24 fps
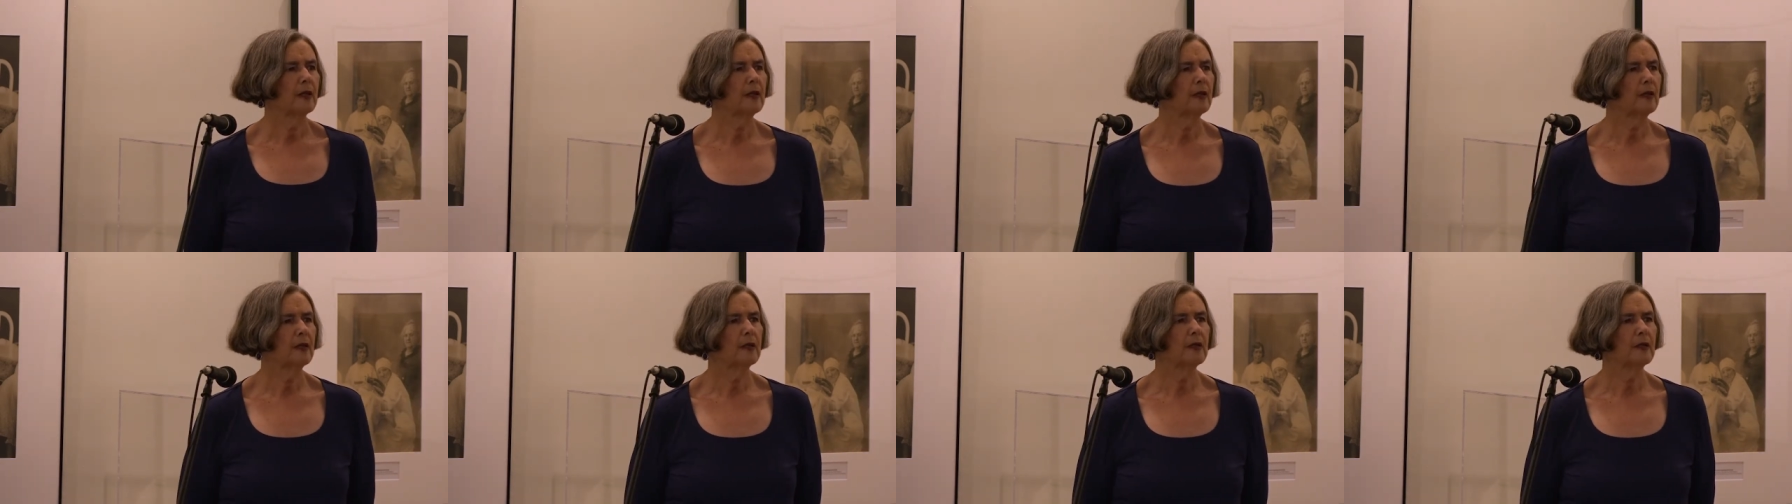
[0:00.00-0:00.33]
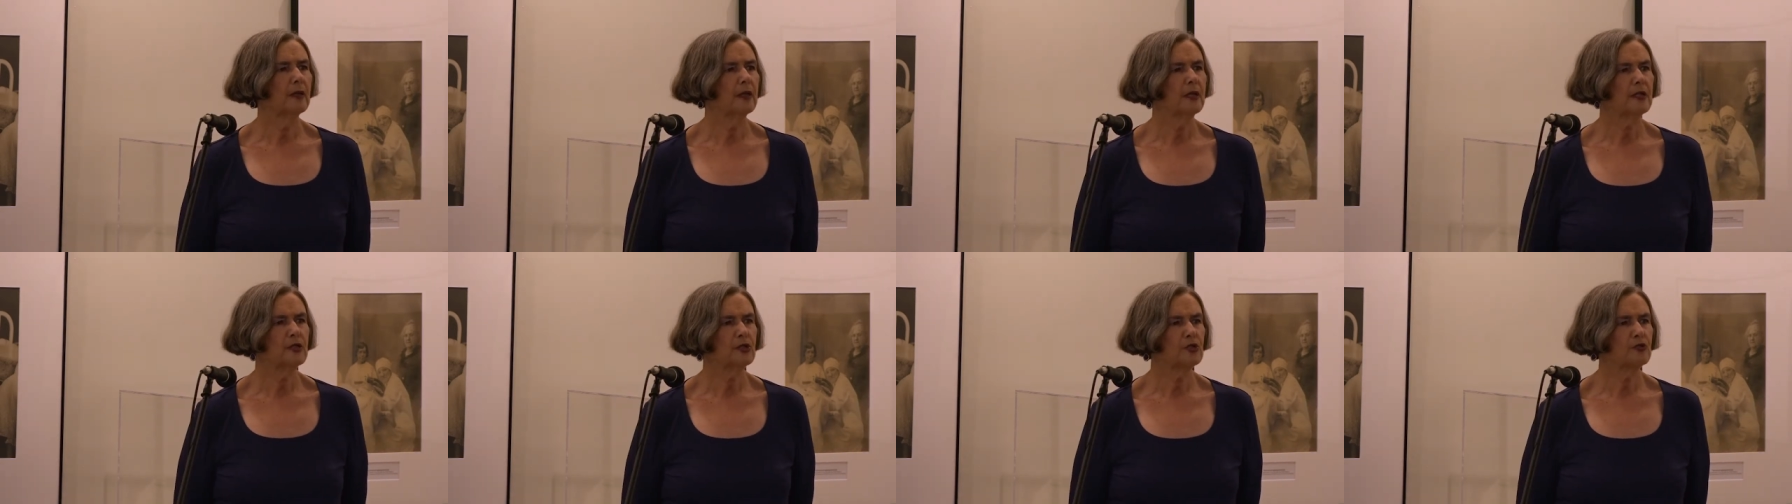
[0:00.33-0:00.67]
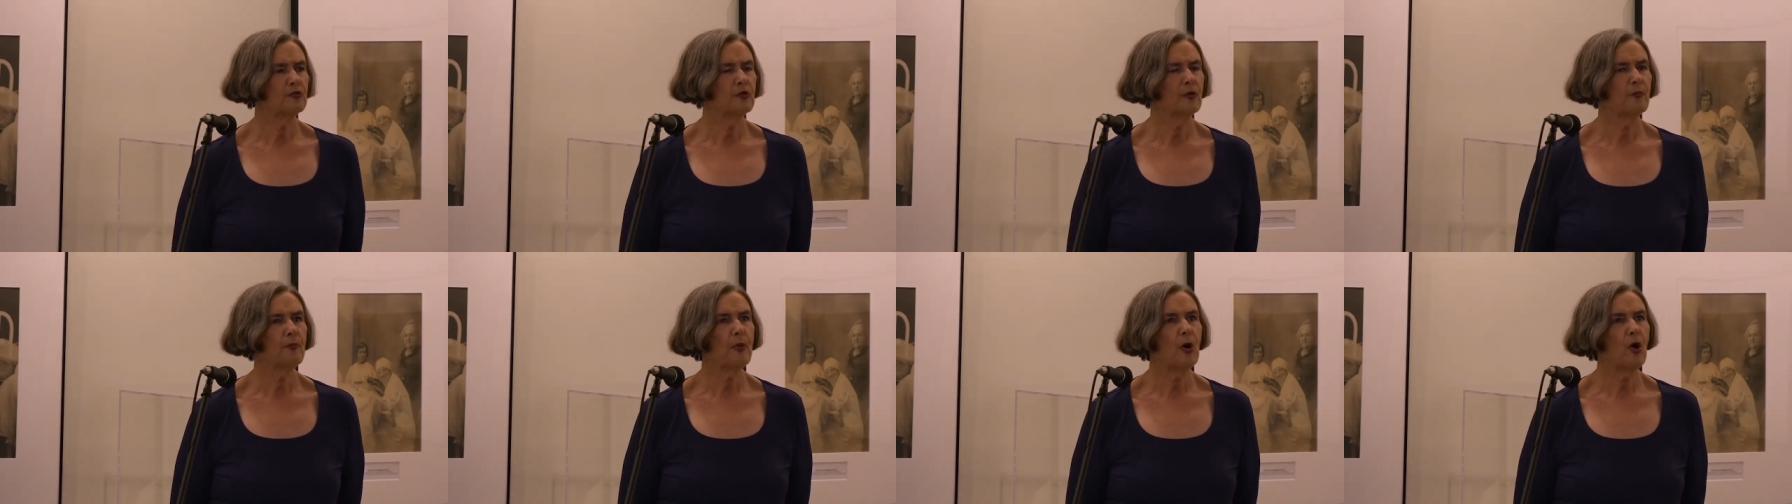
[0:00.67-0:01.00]
in the
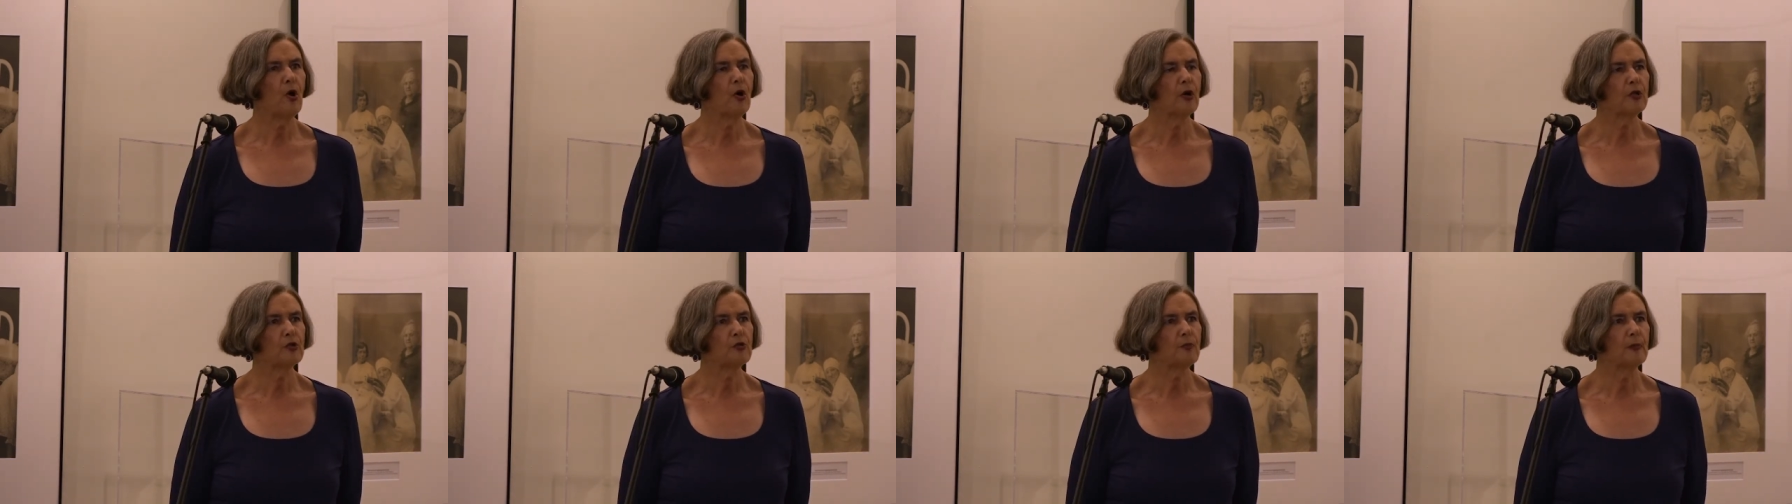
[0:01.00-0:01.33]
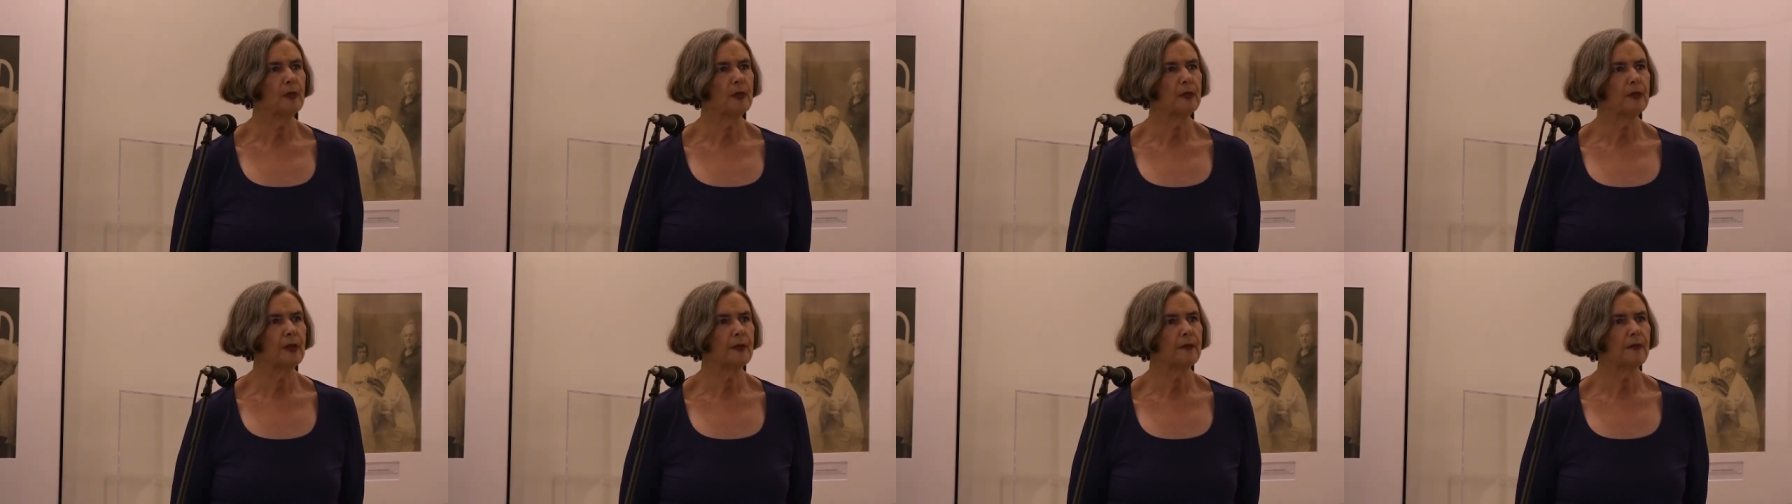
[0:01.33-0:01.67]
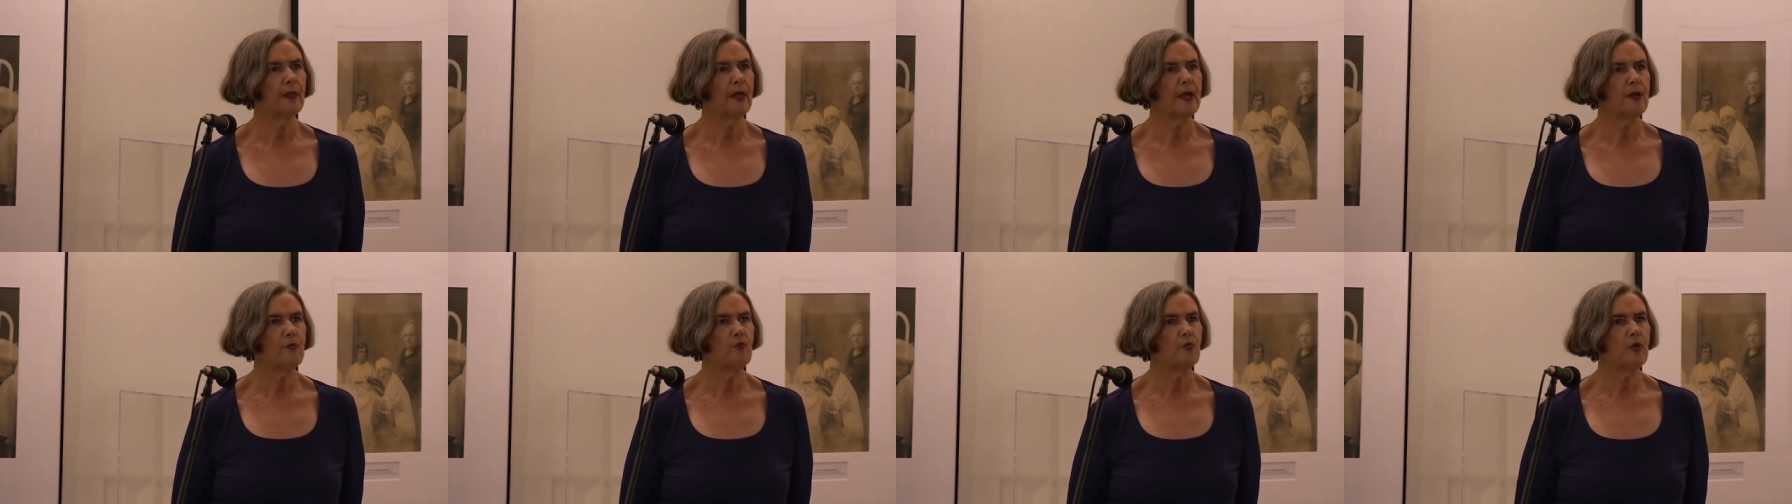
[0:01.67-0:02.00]
history of Parchman
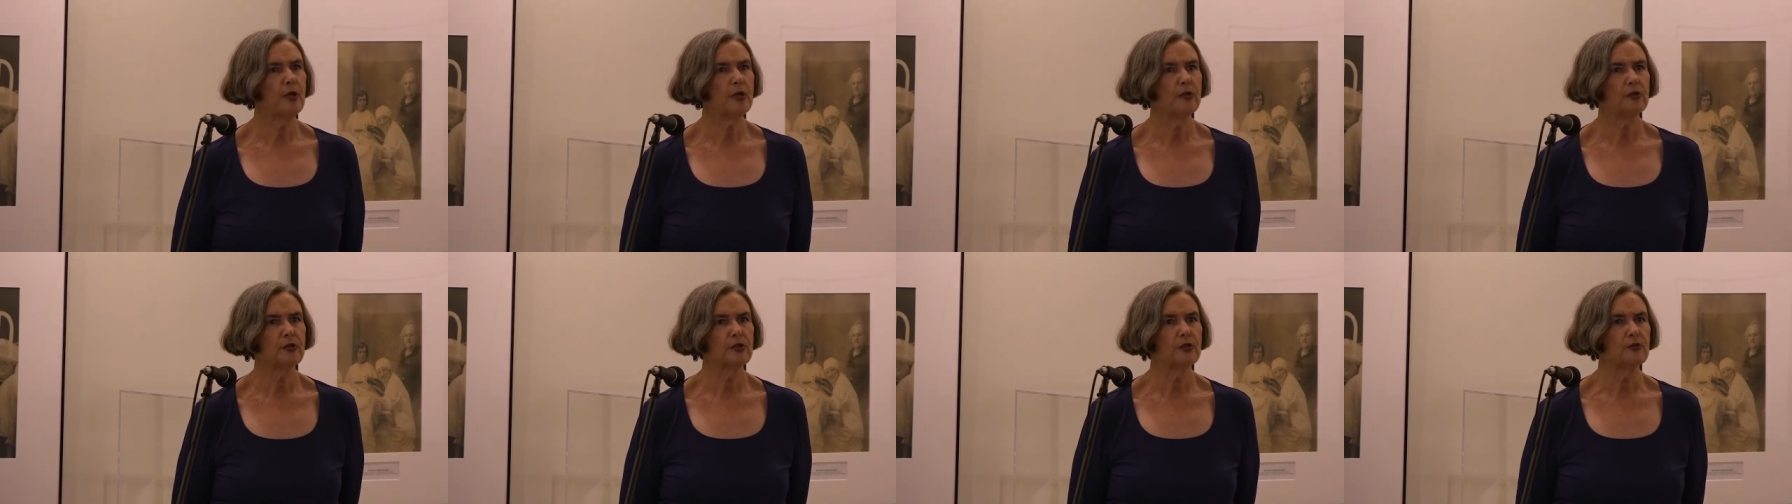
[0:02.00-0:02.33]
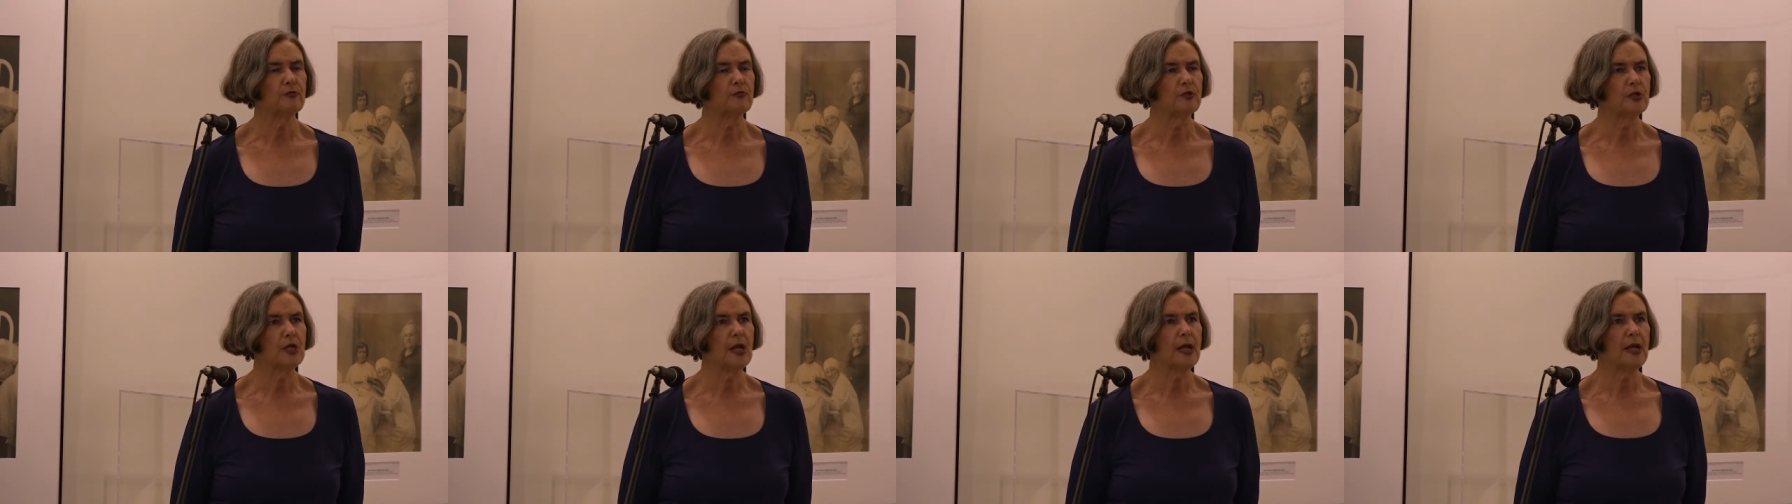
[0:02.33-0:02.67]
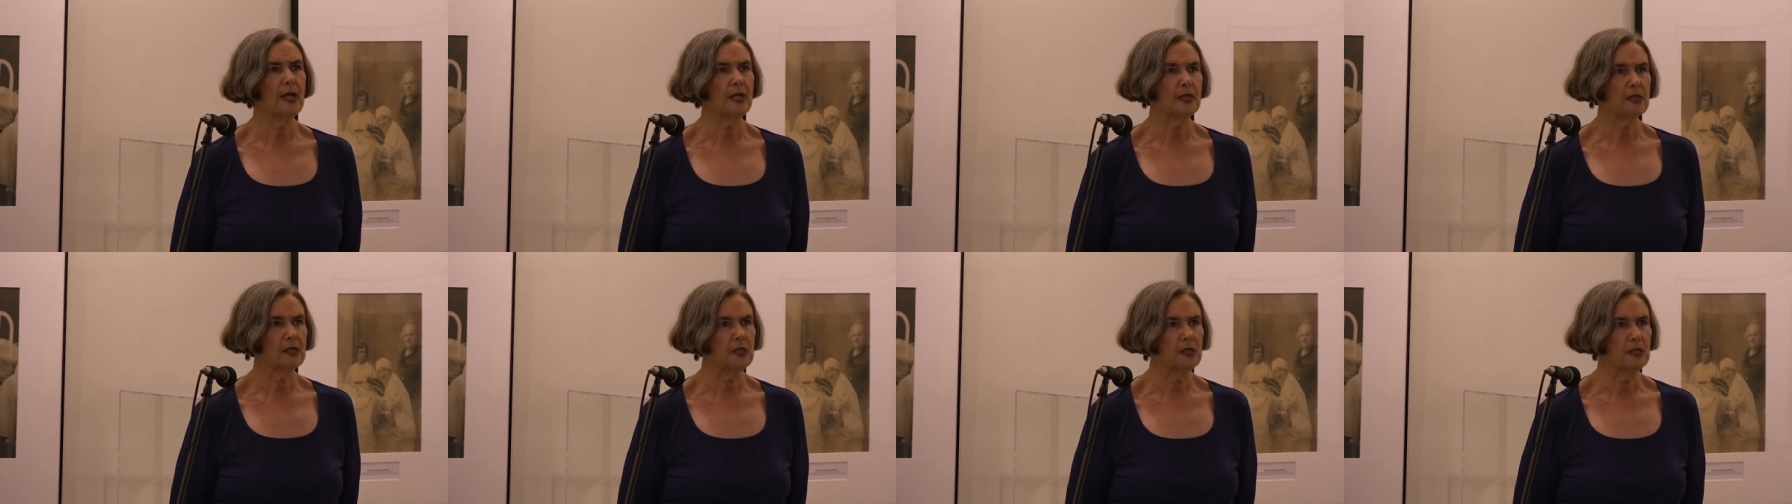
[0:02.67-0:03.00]
that they went to
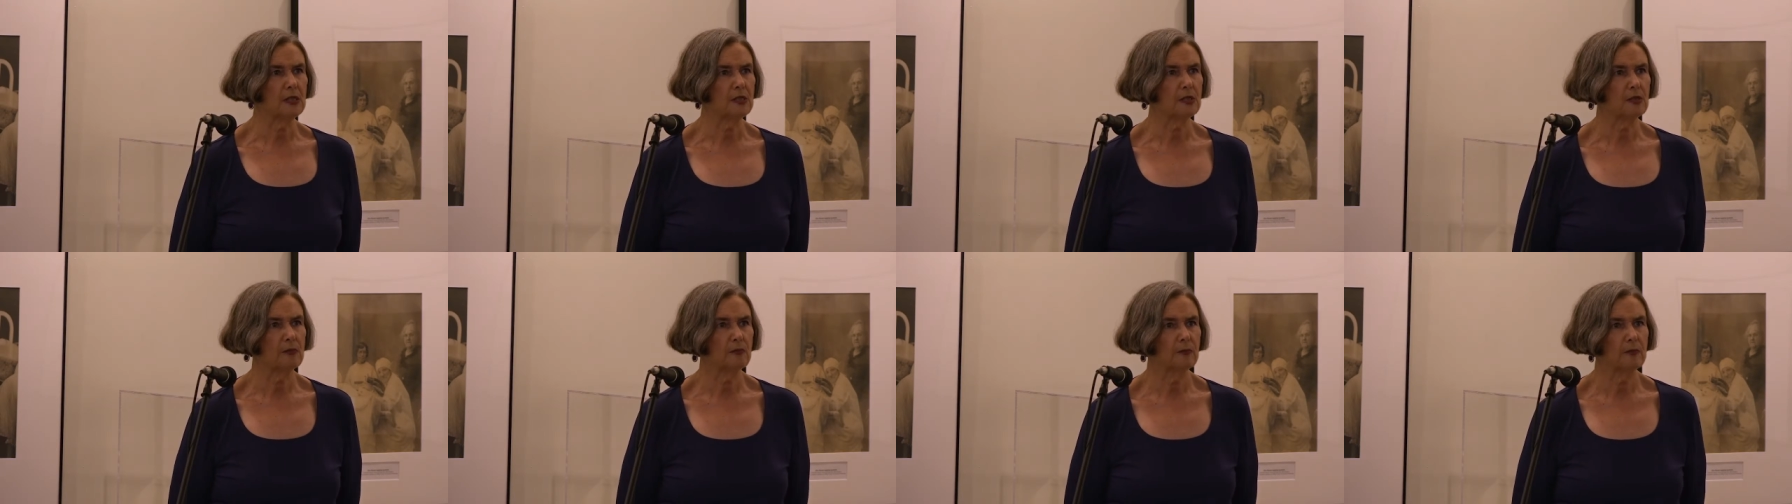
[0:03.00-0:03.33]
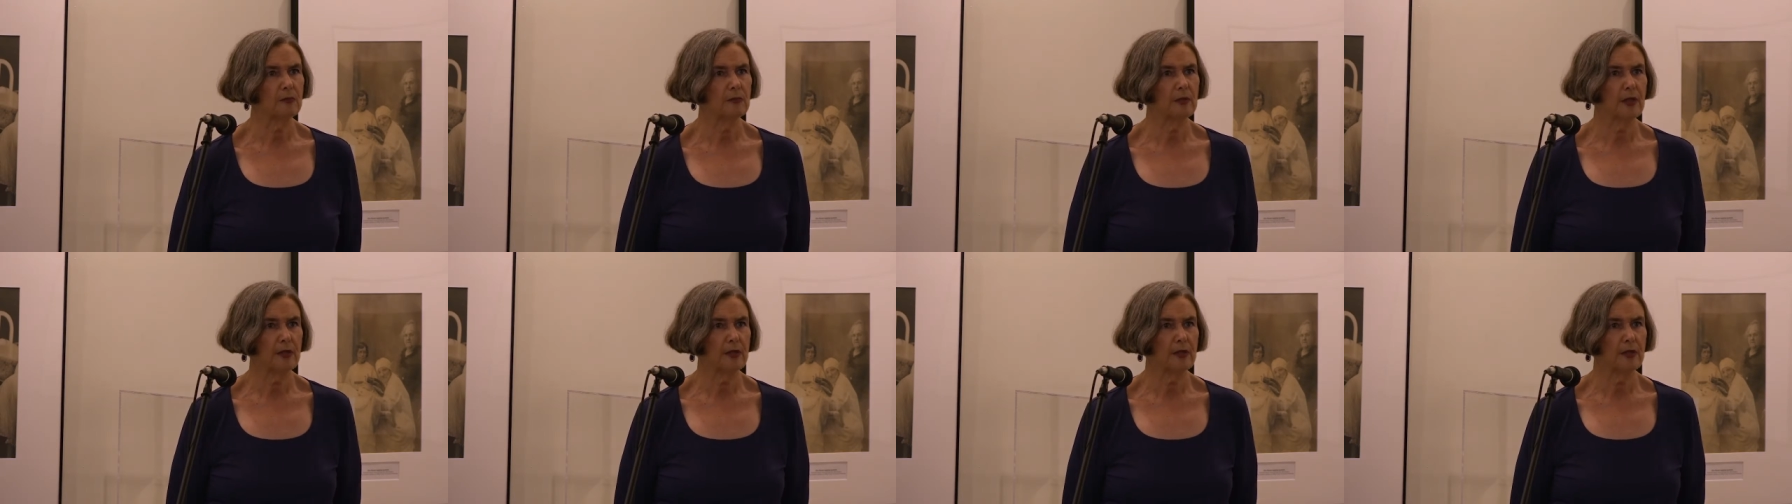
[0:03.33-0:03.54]
Texas.